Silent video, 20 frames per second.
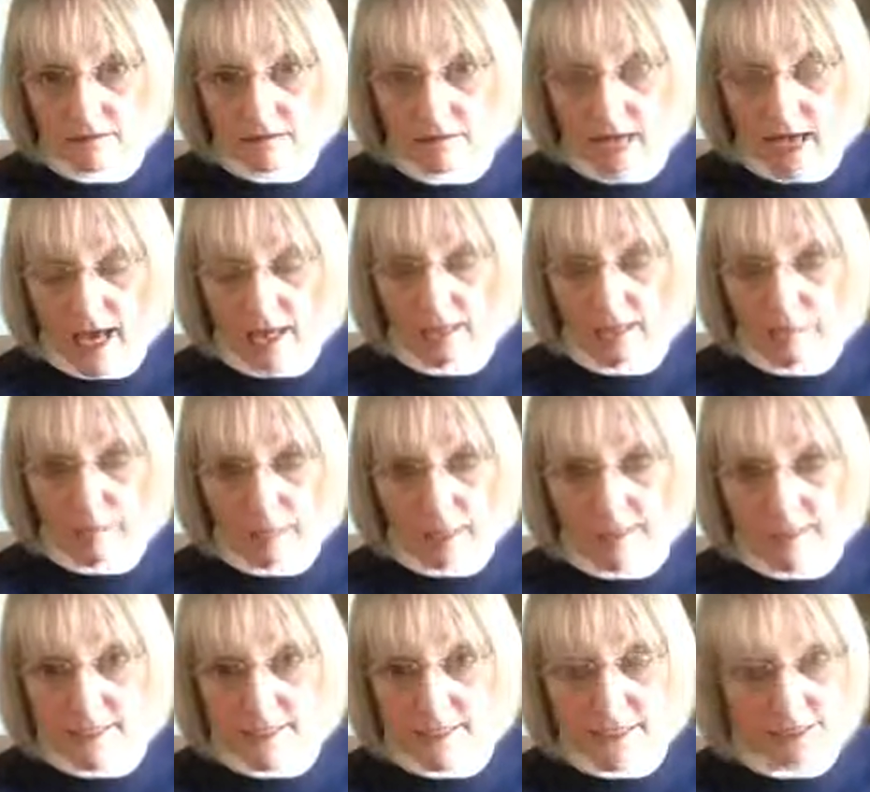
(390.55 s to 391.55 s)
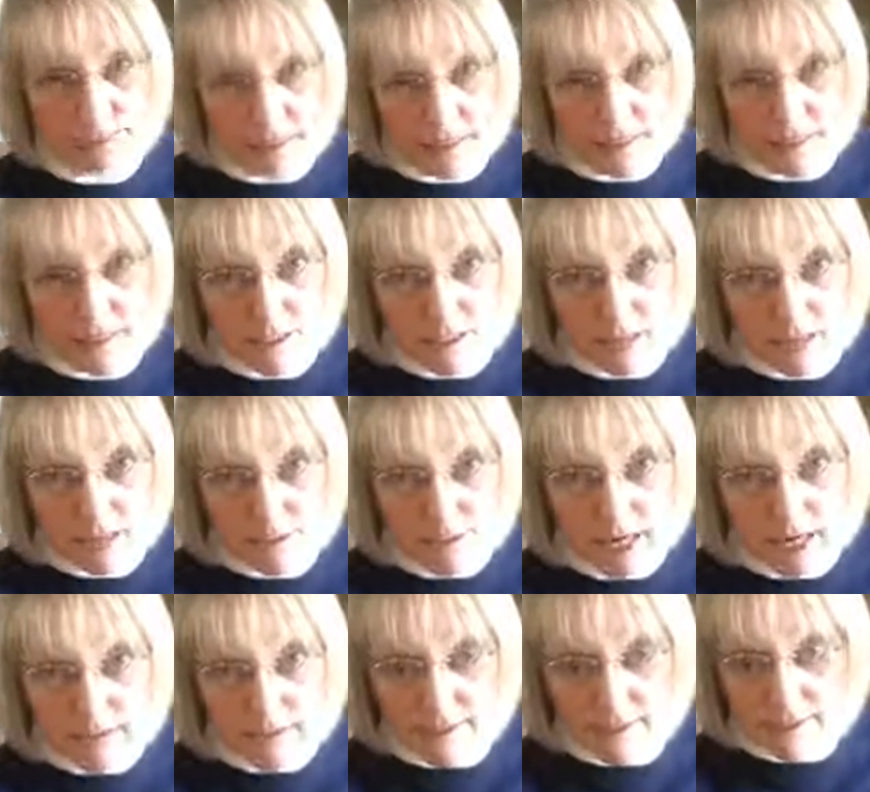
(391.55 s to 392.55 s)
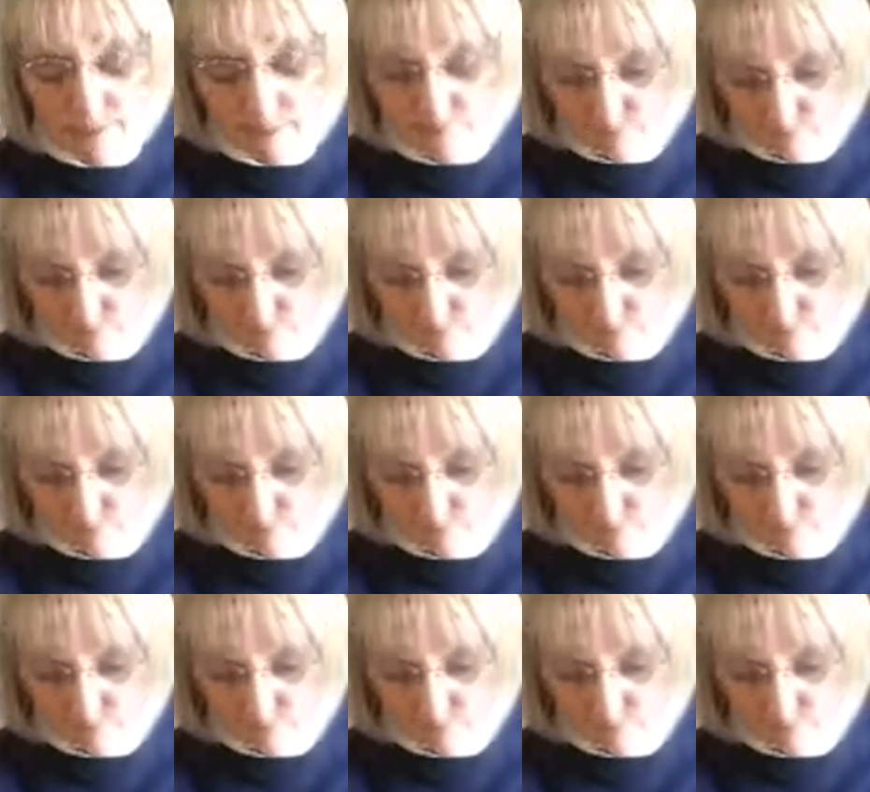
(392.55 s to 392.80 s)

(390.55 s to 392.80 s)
that the pet sitter needs to address.